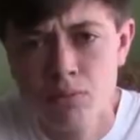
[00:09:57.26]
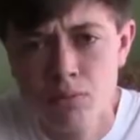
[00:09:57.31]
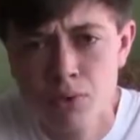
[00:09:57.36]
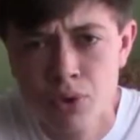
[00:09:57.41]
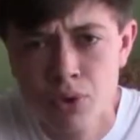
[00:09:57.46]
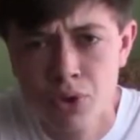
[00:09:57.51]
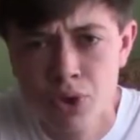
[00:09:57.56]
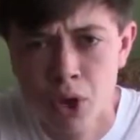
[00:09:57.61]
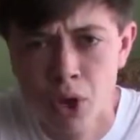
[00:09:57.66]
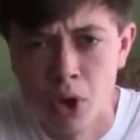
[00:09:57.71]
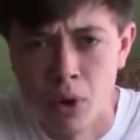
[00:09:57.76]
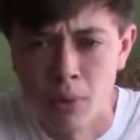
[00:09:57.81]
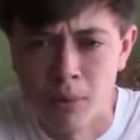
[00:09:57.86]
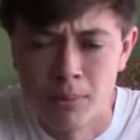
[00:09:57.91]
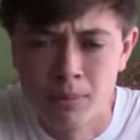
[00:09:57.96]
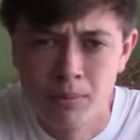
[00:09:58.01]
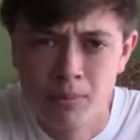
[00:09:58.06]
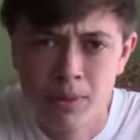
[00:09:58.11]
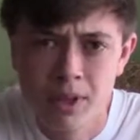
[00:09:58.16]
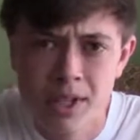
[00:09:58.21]
So,
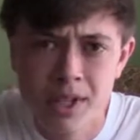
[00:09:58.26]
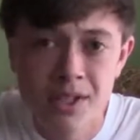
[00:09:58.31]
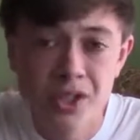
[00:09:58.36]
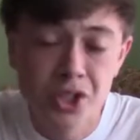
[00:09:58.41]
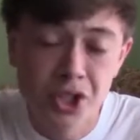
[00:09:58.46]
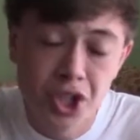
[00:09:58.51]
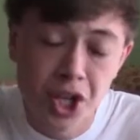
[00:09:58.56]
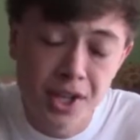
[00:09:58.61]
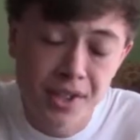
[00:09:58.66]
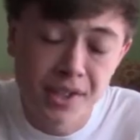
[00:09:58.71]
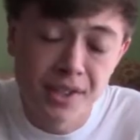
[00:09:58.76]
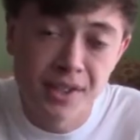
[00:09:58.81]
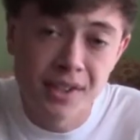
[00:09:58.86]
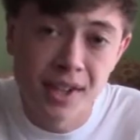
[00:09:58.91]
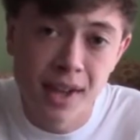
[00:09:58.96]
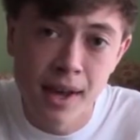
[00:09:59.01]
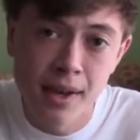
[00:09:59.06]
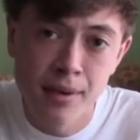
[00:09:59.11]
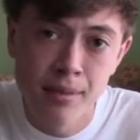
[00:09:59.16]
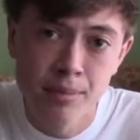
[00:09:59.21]
is Jason
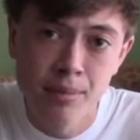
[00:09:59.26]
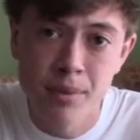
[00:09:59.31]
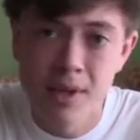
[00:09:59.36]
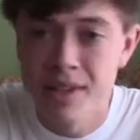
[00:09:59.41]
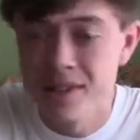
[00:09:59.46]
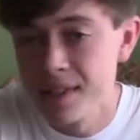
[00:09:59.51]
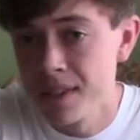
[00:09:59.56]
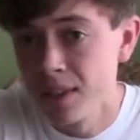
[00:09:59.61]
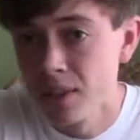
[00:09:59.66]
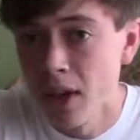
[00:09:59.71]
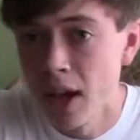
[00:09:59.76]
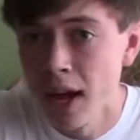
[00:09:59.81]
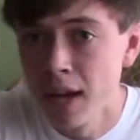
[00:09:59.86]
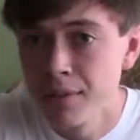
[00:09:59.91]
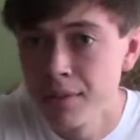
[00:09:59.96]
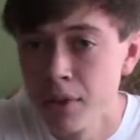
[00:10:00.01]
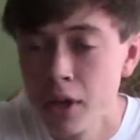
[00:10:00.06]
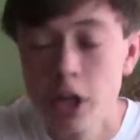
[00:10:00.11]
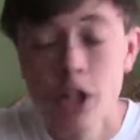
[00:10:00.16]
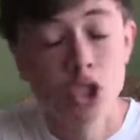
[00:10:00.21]
dead? Is he
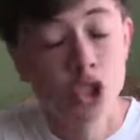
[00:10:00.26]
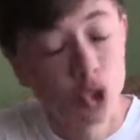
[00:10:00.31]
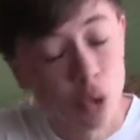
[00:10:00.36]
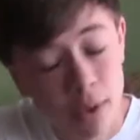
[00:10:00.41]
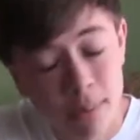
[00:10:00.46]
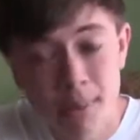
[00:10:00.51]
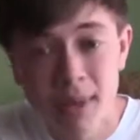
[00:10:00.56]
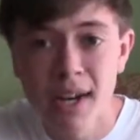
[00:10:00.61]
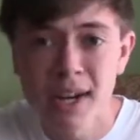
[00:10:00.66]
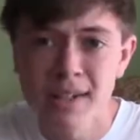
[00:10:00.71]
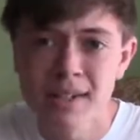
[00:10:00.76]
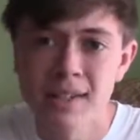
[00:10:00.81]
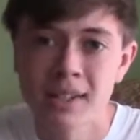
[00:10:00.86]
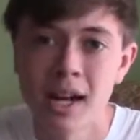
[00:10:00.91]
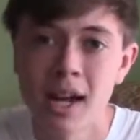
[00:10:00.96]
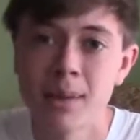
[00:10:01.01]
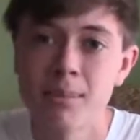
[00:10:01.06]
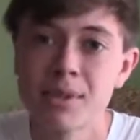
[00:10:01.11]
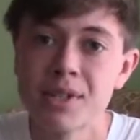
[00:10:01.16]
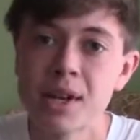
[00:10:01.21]
alive? Join me next
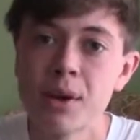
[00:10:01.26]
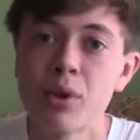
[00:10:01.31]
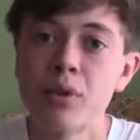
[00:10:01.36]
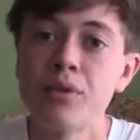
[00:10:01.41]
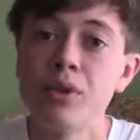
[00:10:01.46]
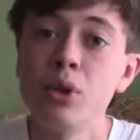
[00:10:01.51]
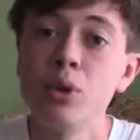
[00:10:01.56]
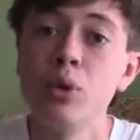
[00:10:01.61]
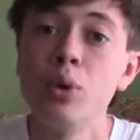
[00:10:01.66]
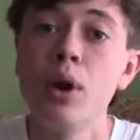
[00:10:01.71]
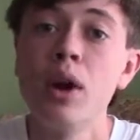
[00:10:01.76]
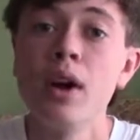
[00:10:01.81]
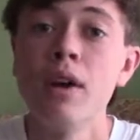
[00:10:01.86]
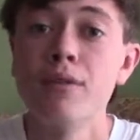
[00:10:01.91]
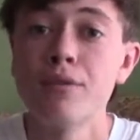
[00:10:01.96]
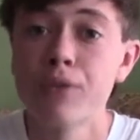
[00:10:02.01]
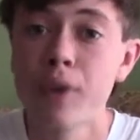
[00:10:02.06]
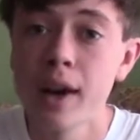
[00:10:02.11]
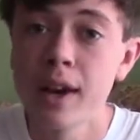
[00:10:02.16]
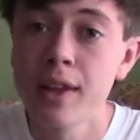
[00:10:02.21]
time as I review
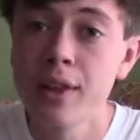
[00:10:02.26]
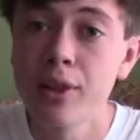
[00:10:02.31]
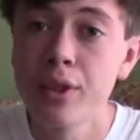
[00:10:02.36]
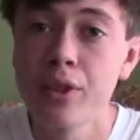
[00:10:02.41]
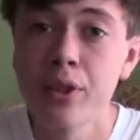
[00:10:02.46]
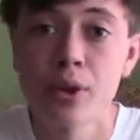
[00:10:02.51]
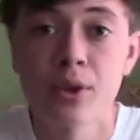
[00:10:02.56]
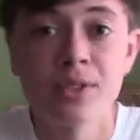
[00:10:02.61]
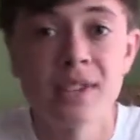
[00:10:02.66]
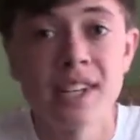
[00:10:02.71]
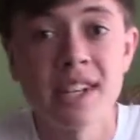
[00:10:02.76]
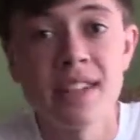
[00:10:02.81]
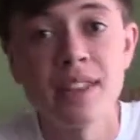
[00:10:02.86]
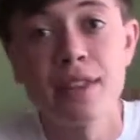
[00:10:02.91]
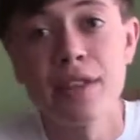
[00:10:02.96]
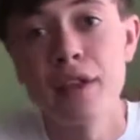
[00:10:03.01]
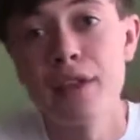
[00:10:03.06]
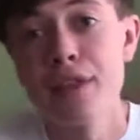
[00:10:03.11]
Friday the 13th,